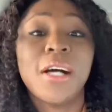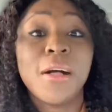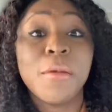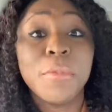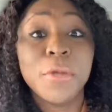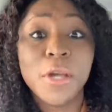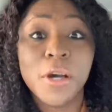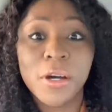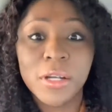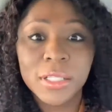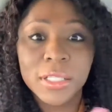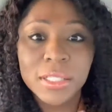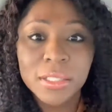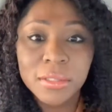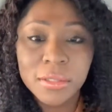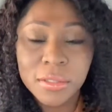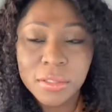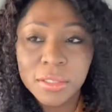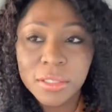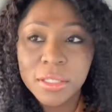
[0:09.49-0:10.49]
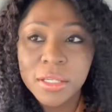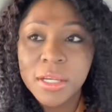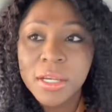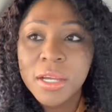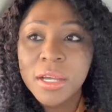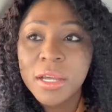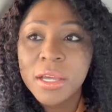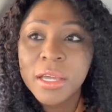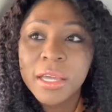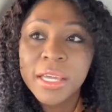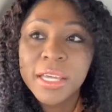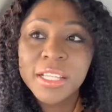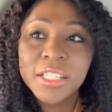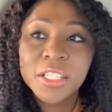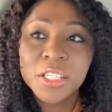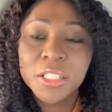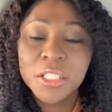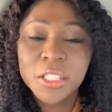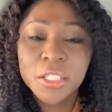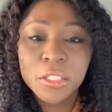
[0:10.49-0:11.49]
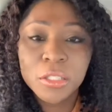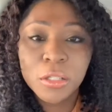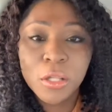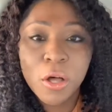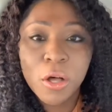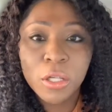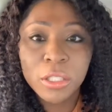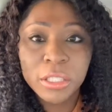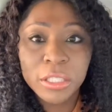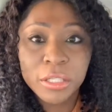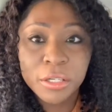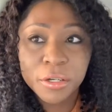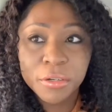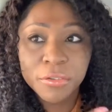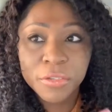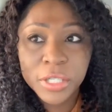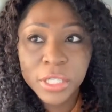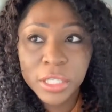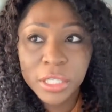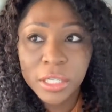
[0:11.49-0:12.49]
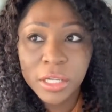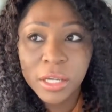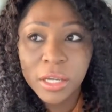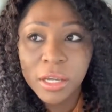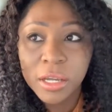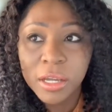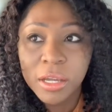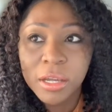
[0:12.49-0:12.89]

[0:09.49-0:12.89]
I'll be honest, it's a little unnerving